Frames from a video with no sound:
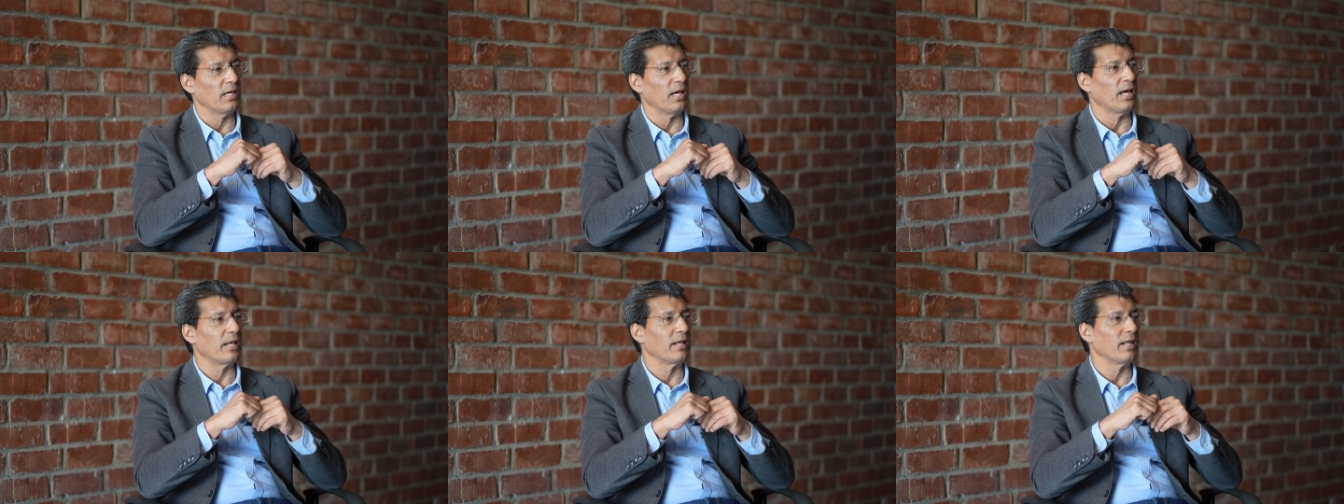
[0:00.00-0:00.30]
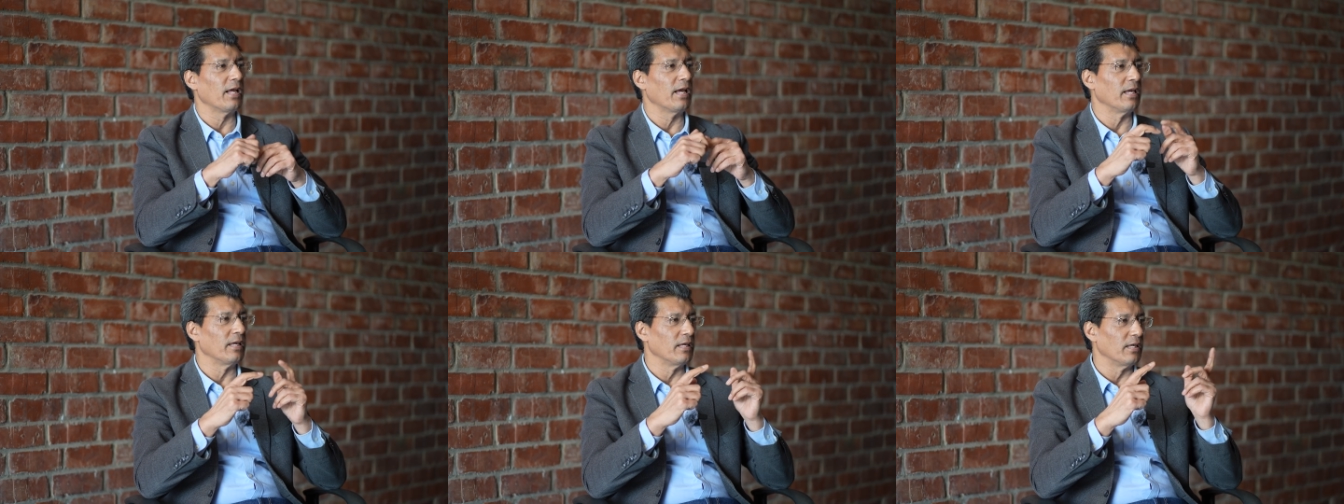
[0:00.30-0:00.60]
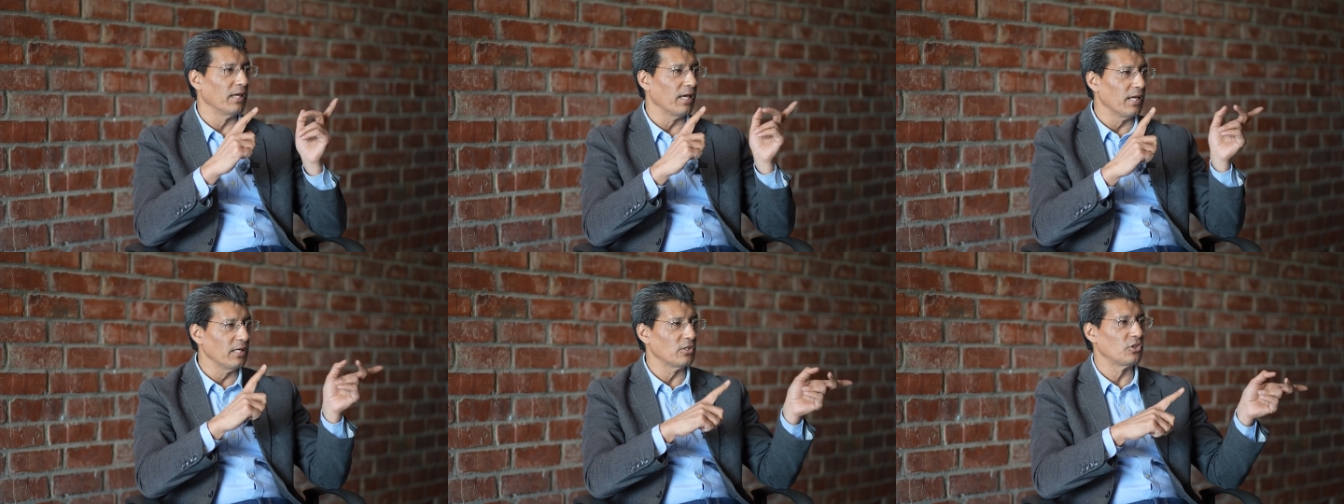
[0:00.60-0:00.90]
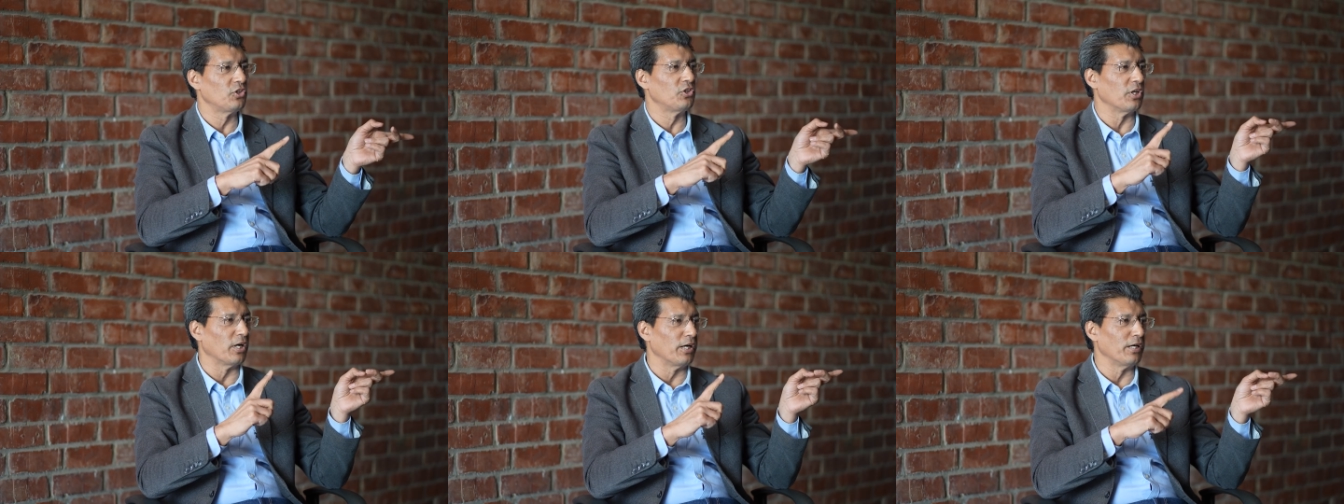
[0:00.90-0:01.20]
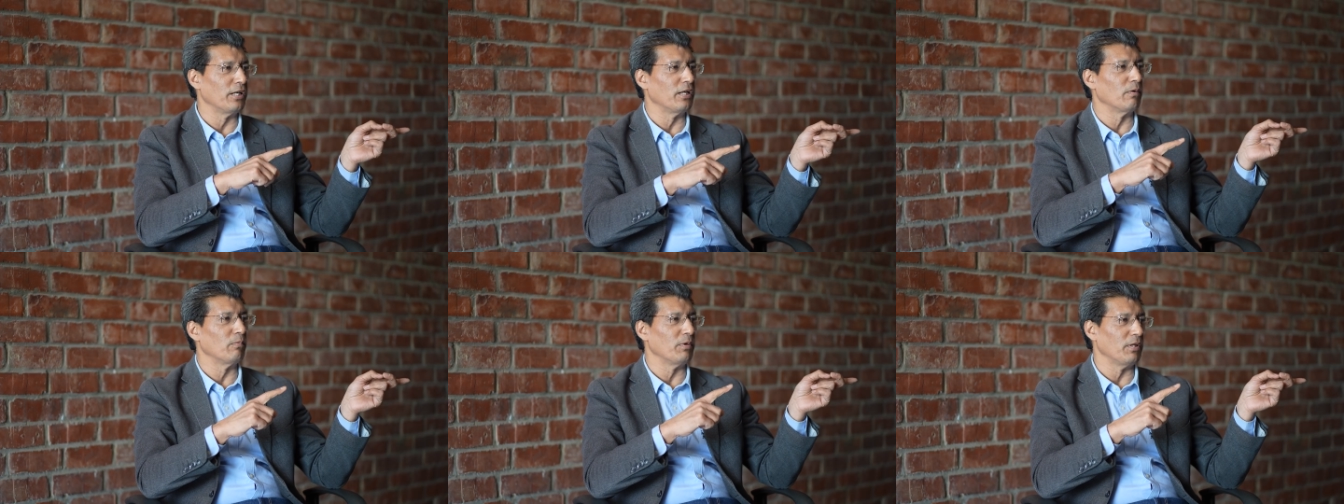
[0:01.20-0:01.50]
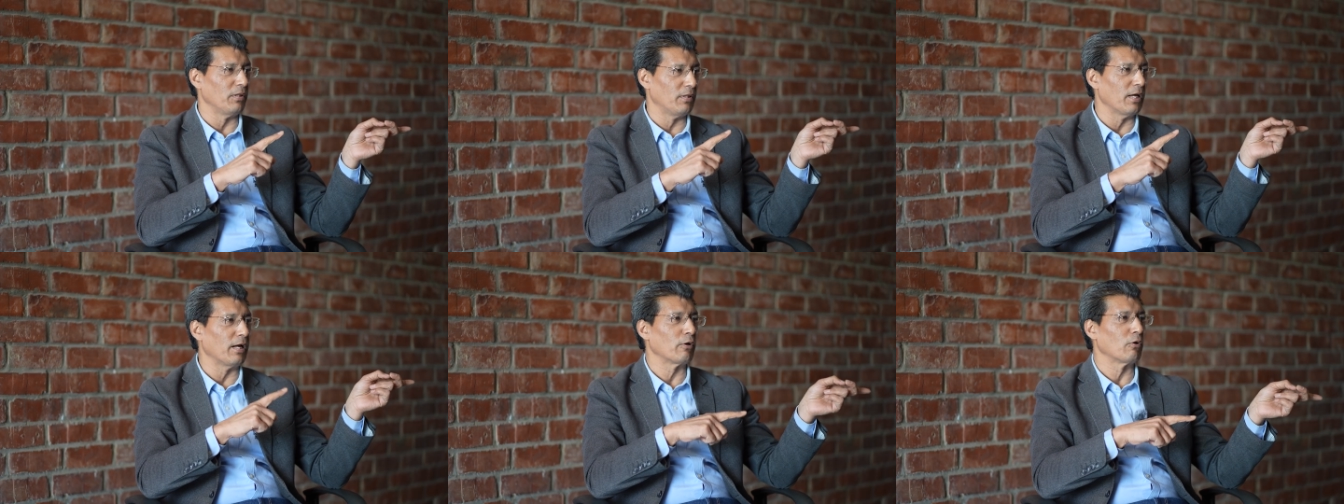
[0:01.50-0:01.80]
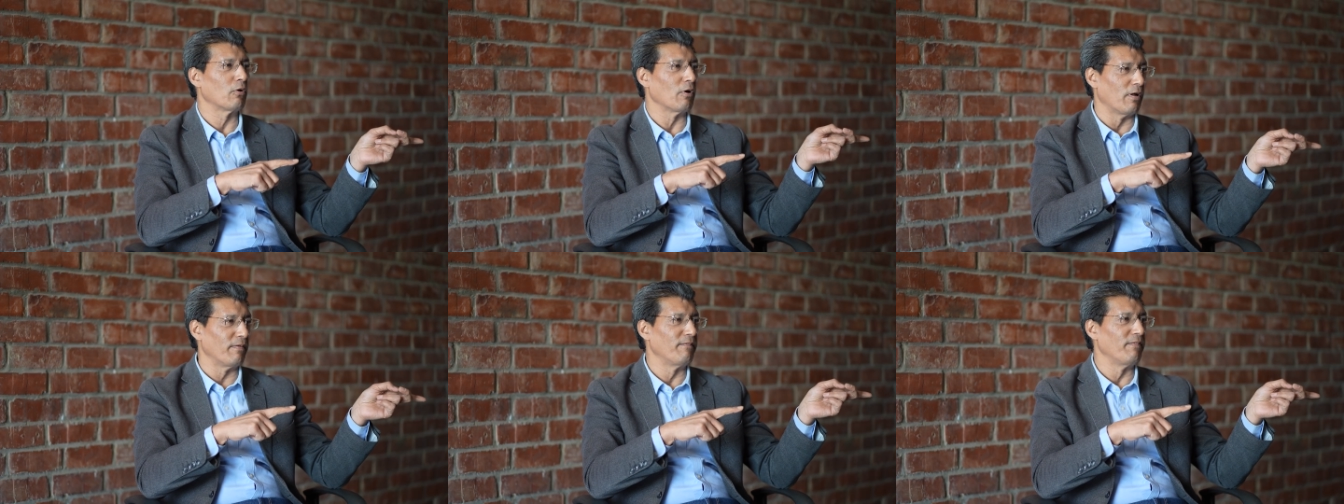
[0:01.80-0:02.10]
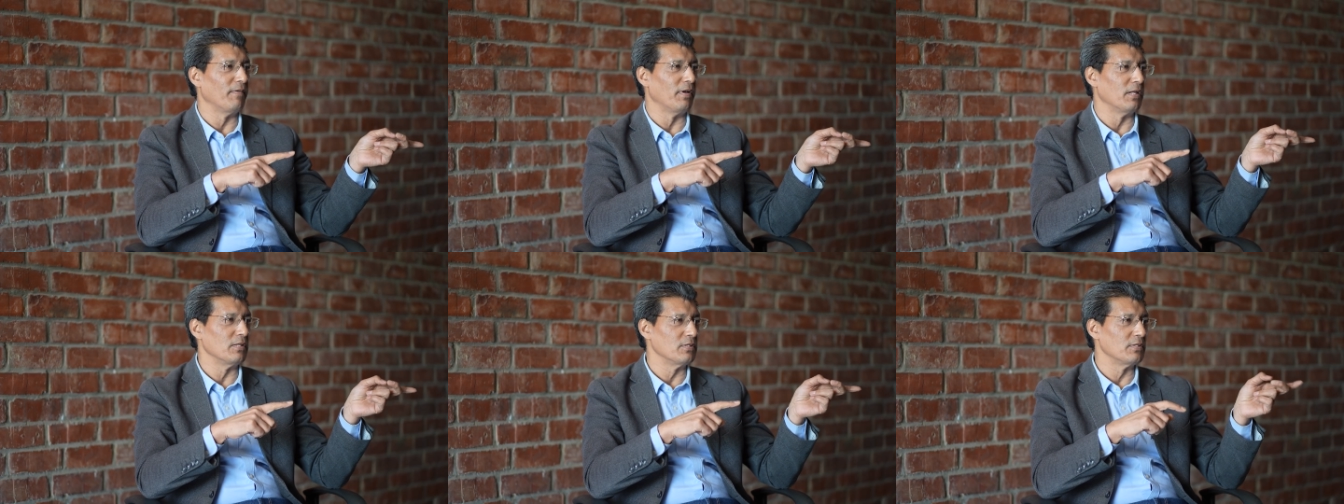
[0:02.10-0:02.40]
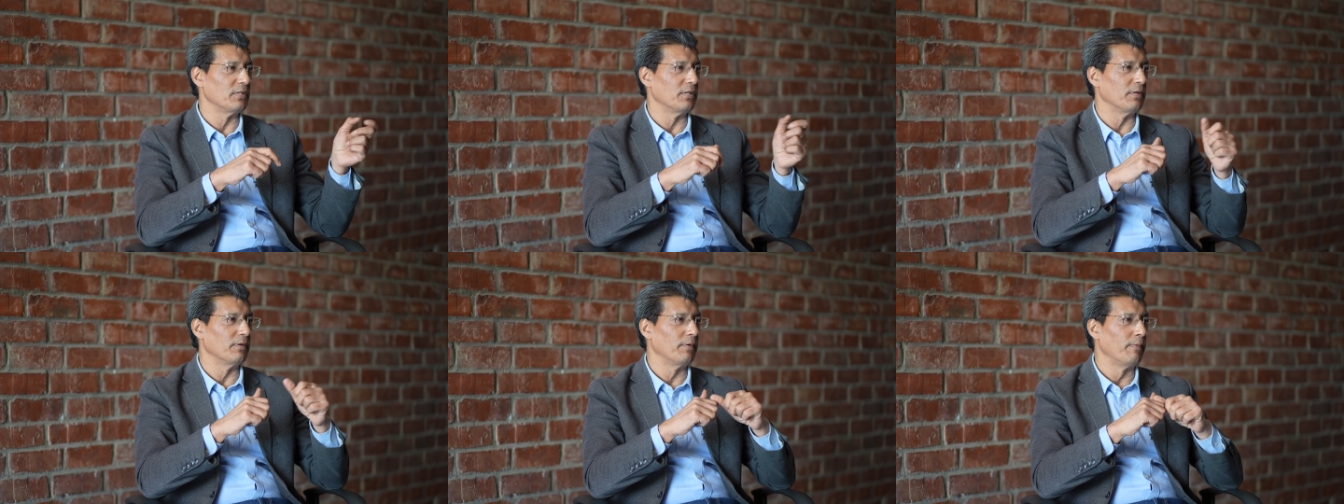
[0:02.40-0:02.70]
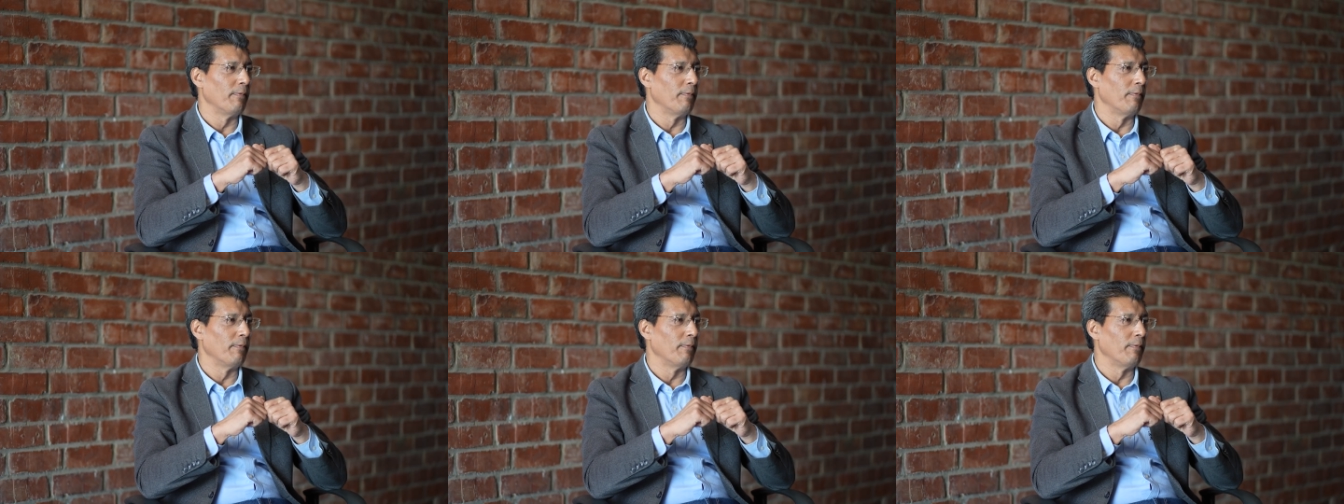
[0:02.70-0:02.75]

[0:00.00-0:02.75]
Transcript: and engage China with that confidence.